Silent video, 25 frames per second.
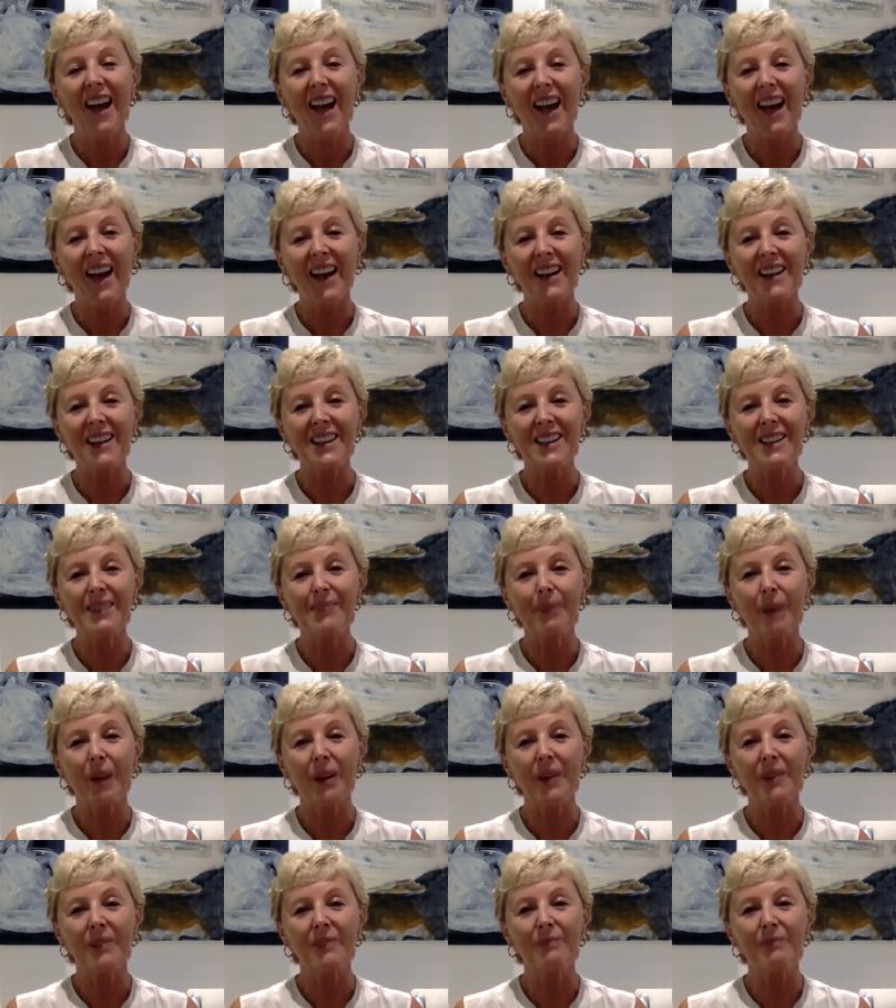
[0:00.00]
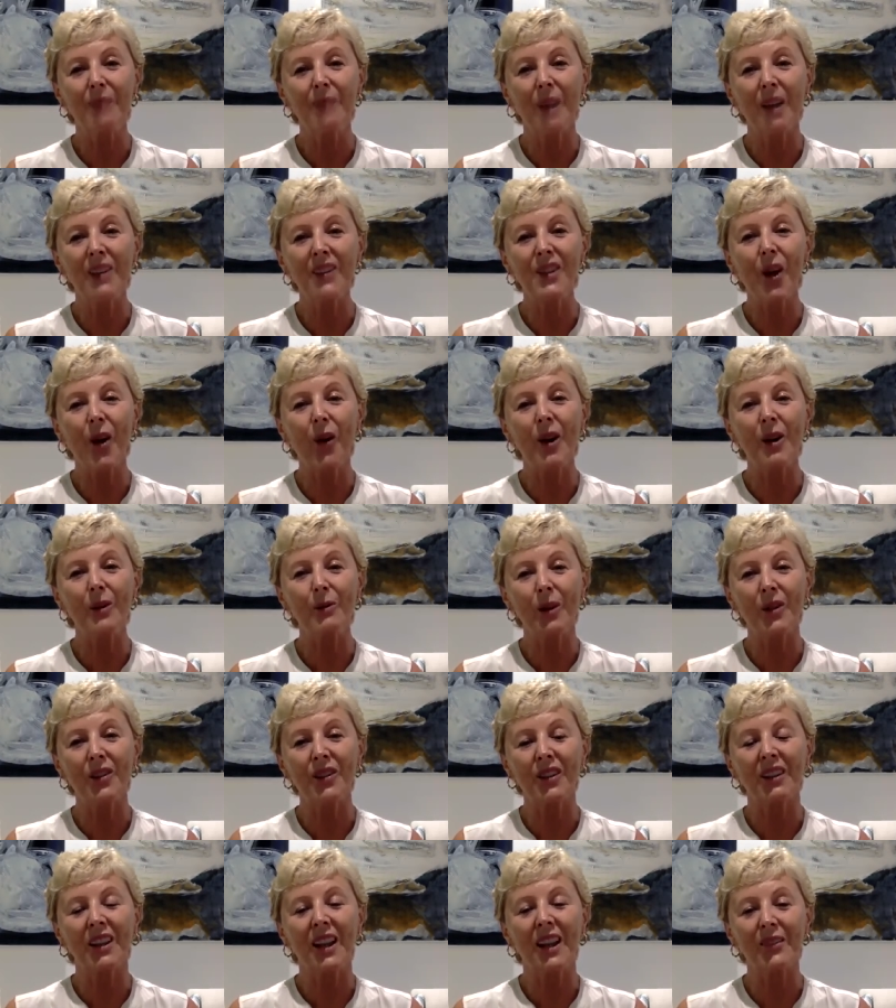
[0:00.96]
And by knowing
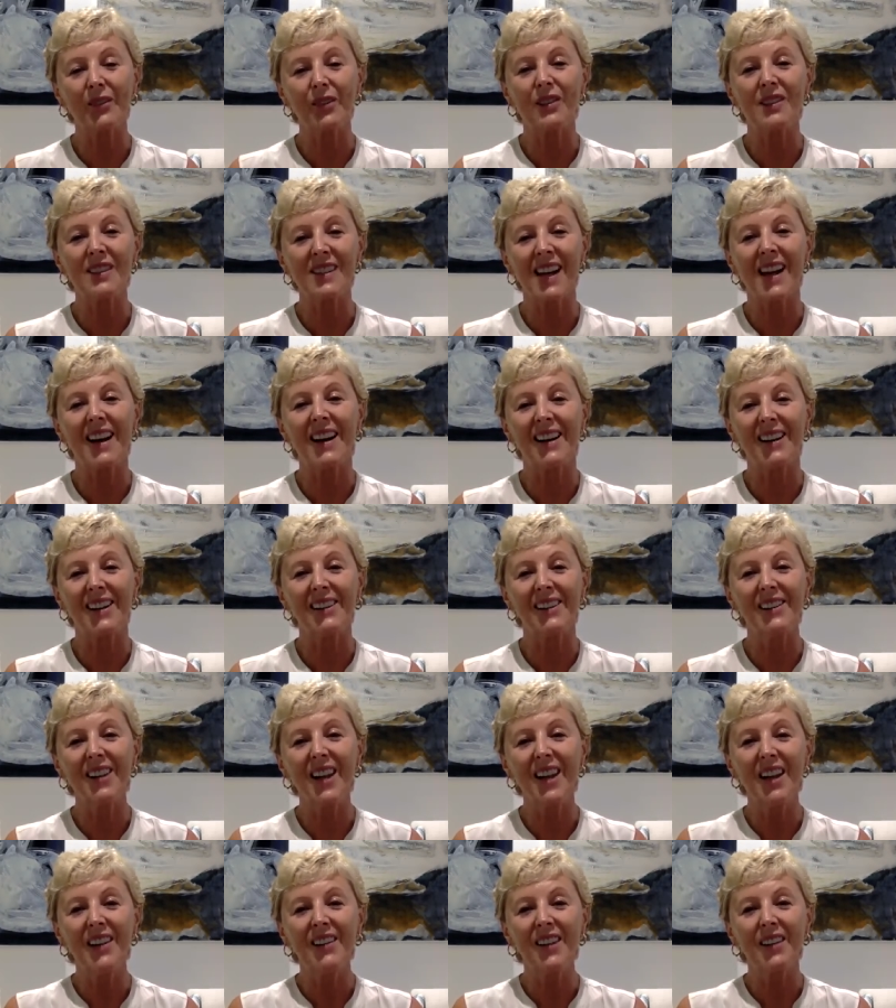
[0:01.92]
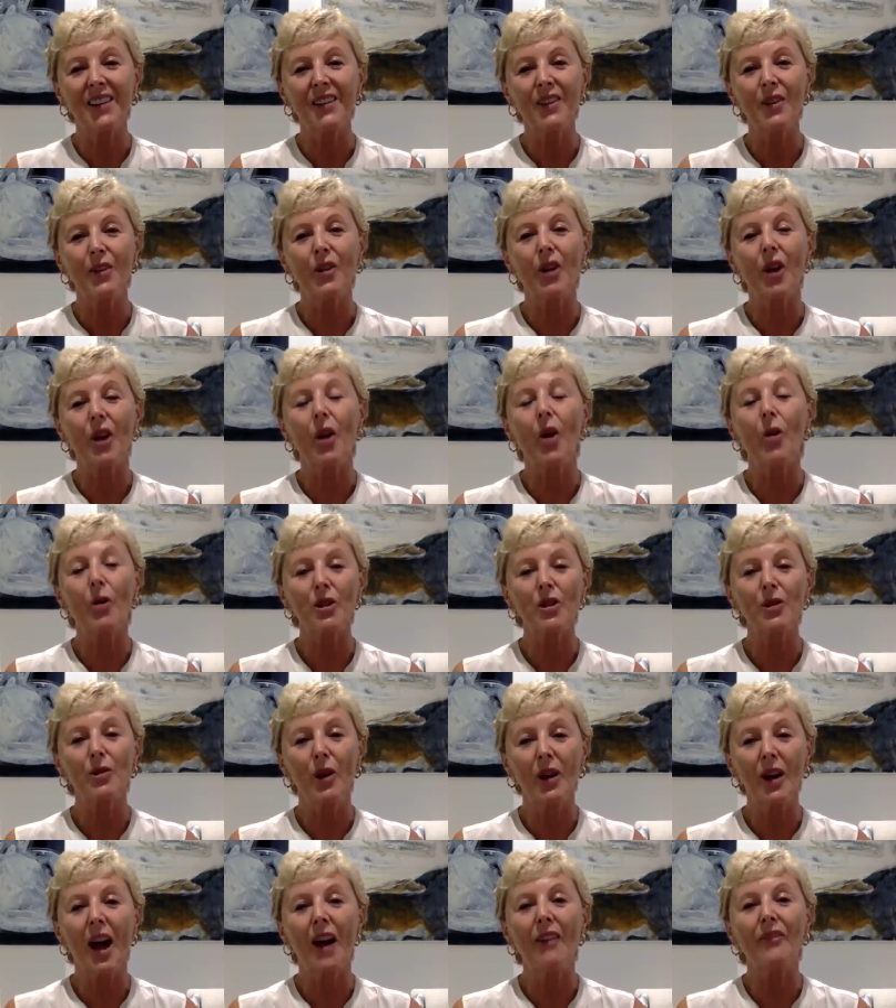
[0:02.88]
what the levels are, then you'll go, oh,
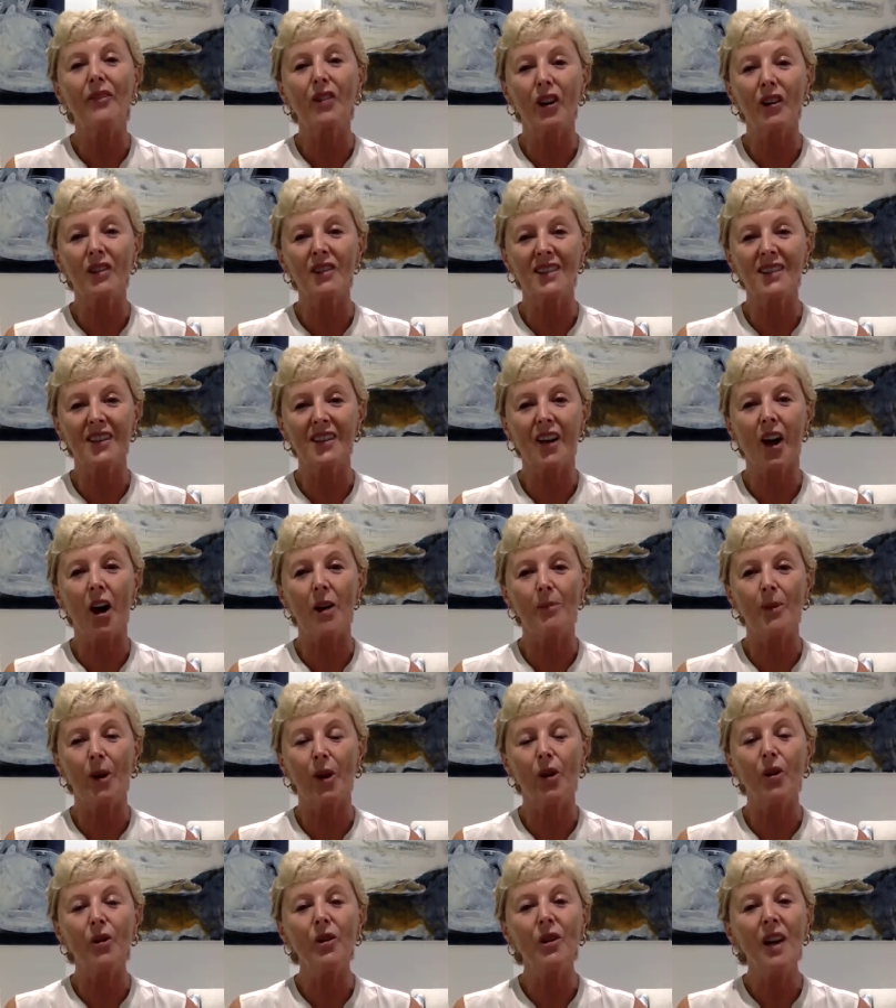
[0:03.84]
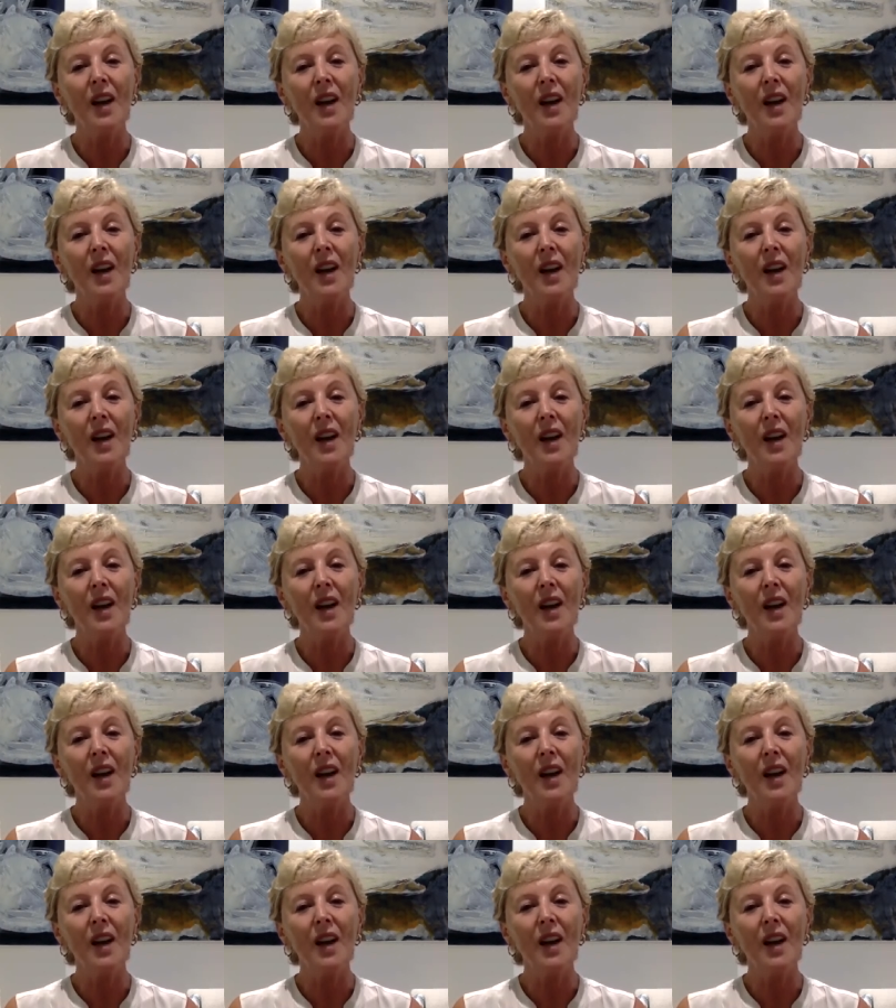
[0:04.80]
you have got SIBO.